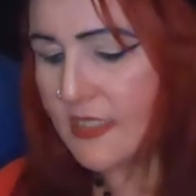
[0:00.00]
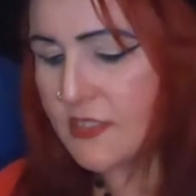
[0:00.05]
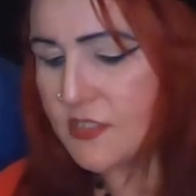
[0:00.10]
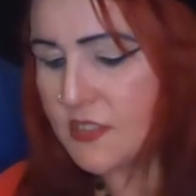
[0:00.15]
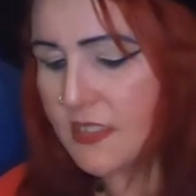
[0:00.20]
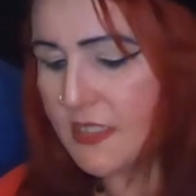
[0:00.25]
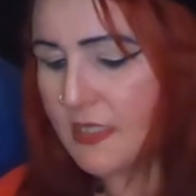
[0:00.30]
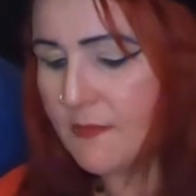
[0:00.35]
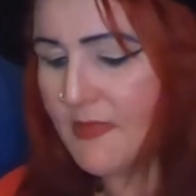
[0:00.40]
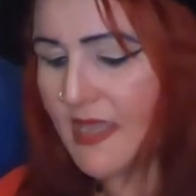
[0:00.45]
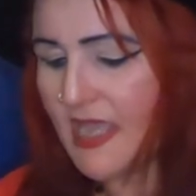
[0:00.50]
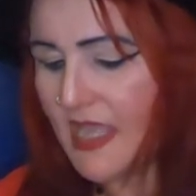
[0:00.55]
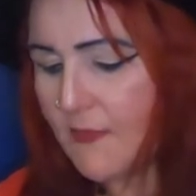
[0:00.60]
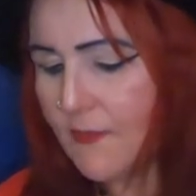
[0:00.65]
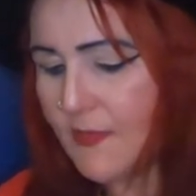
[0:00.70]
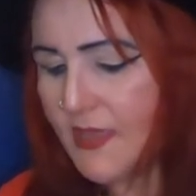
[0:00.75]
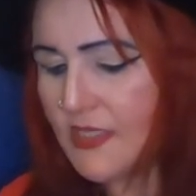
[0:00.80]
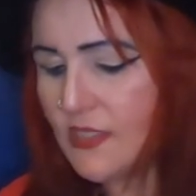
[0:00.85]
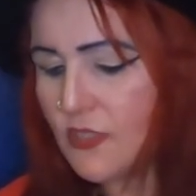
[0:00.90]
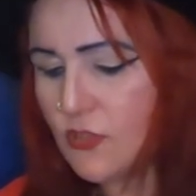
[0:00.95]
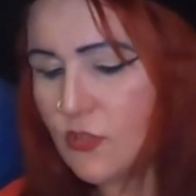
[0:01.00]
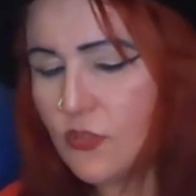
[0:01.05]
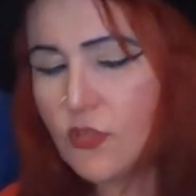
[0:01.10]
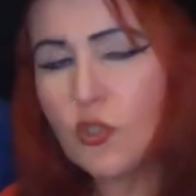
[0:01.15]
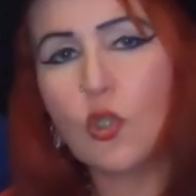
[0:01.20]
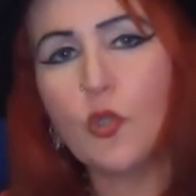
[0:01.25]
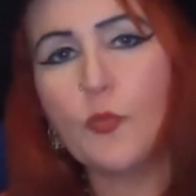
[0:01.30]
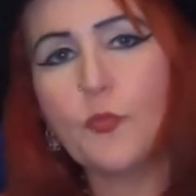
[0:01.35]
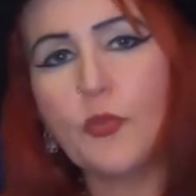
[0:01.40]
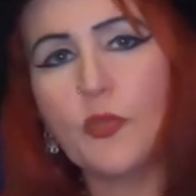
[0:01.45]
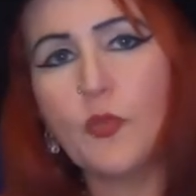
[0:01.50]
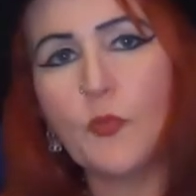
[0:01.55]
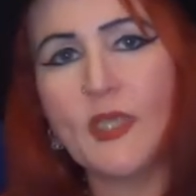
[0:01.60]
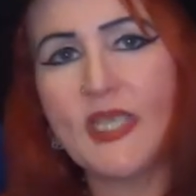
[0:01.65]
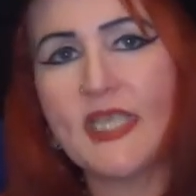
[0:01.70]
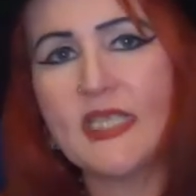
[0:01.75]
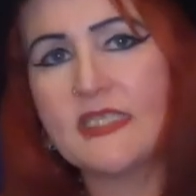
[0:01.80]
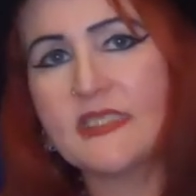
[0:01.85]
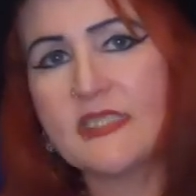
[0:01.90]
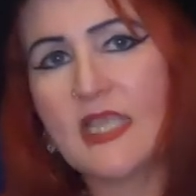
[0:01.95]
actually, maybe in another couple of
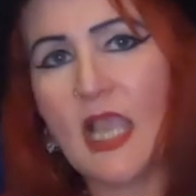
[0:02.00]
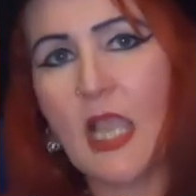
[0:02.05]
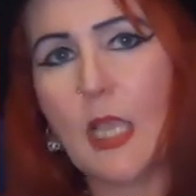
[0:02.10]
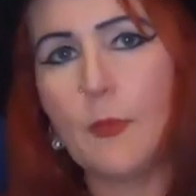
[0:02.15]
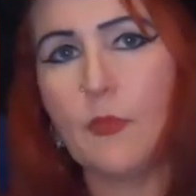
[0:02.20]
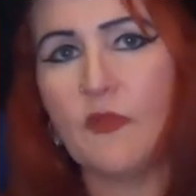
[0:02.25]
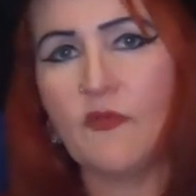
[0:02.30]
weeks time